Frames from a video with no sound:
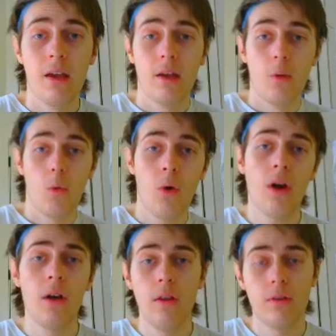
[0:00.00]
work
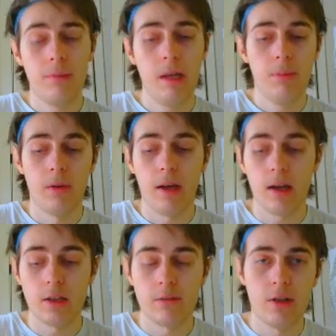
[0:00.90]
on other people, like I
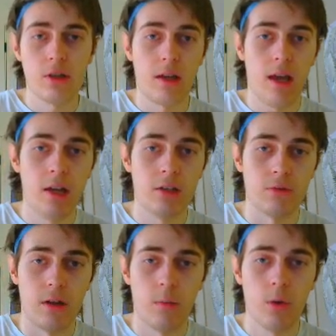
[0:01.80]
just mentioned, like
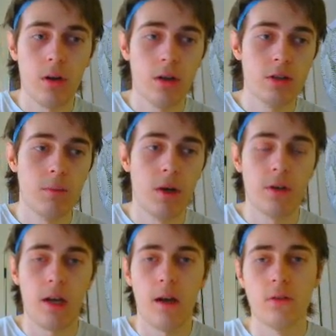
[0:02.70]
Ezra. Work on some other
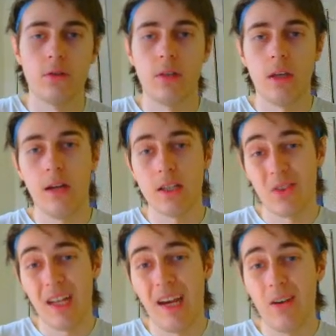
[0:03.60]
counters that you guys
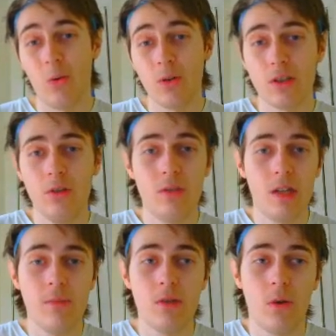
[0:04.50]
like, or just new
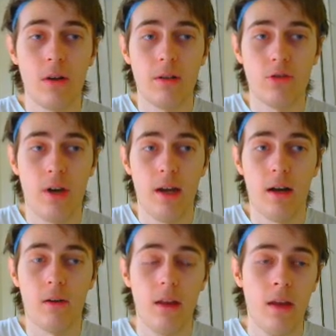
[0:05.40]
teams you want to try
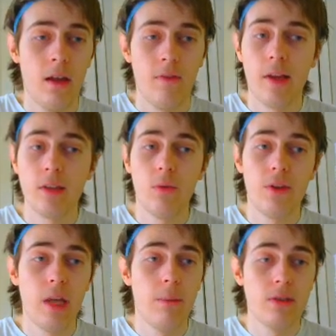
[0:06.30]
out. That's what
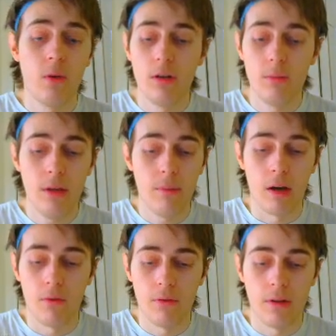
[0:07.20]
this game is going to be
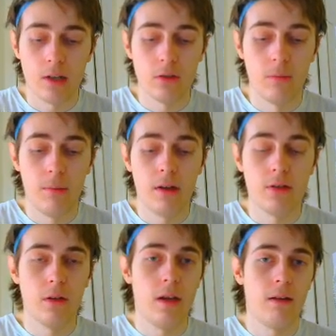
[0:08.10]
about for the next little bit
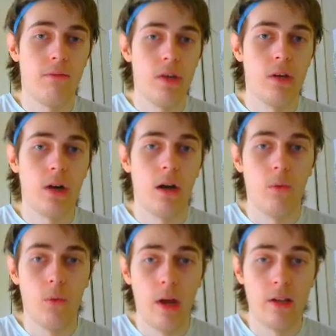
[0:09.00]
until they can figure
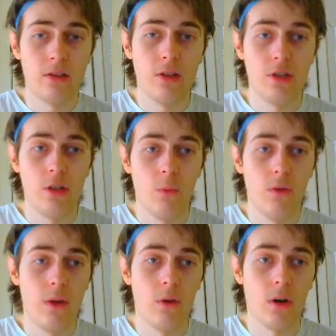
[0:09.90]
out at CG what
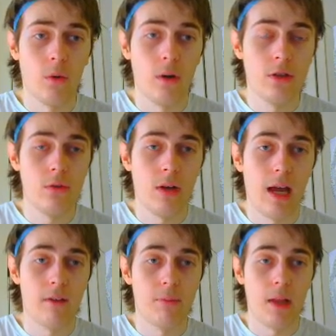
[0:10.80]
they are going to
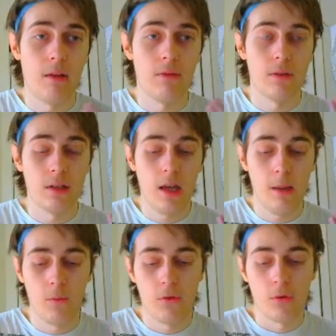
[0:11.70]
have planned for this
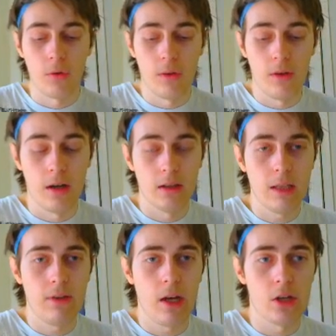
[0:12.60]
game for the
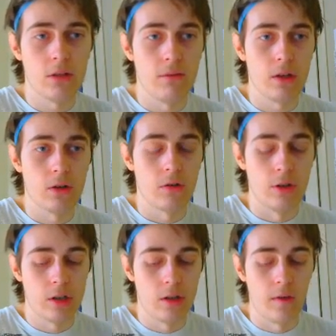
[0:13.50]
alleviation of gear
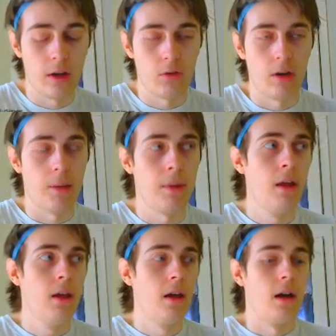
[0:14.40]
crunch and all that crap.
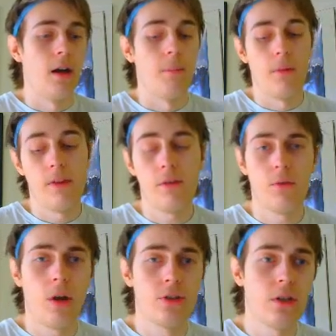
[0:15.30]
But thank you for
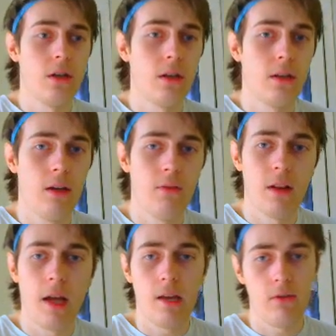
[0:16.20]
watching. Give it a
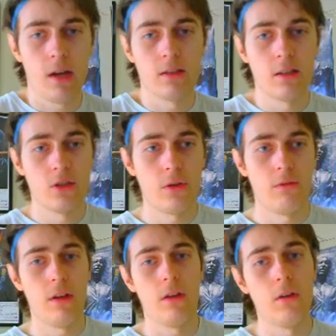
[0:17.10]
like if you guys enjoyed the
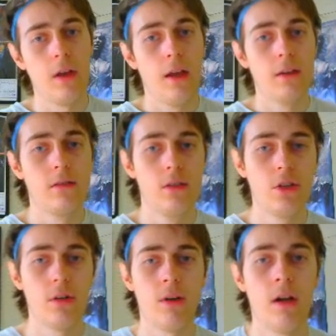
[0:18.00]
video.
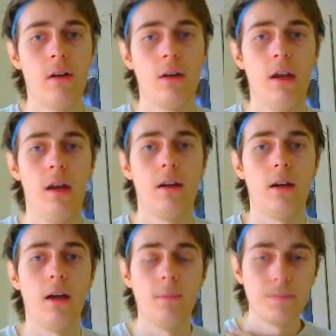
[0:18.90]
Share it around, and
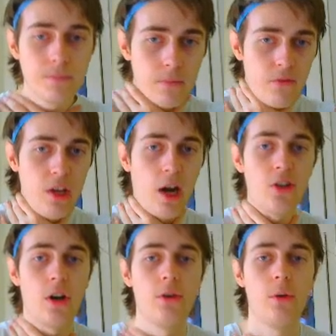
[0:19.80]
if you guys
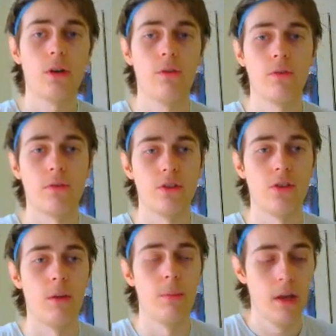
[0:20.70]
are new here, feel free to
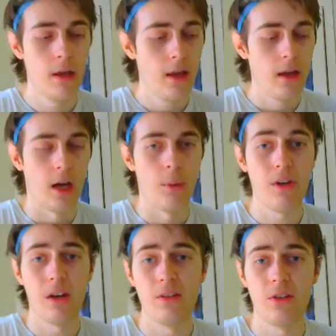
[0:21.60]
sub. We
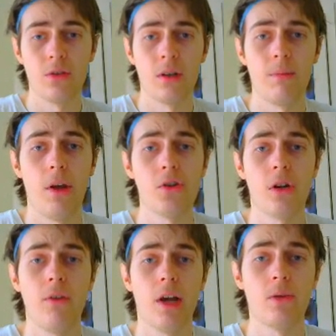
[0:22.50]
got Discord and Patreon
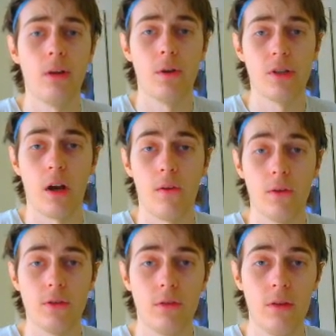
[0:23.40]
if you guys want to go check out
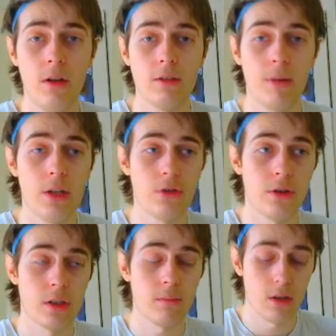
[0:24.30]
those 2 things.
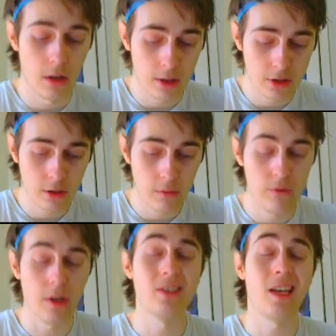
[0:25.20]
Patreon's going to be awesome if
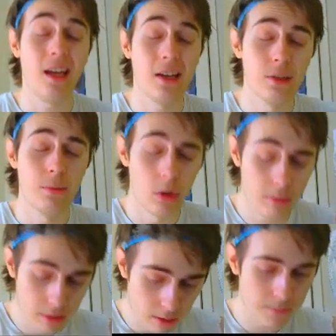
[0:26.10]
you guys can support
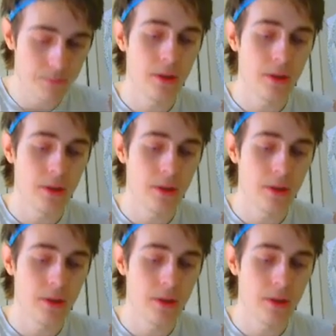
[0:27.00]
me there.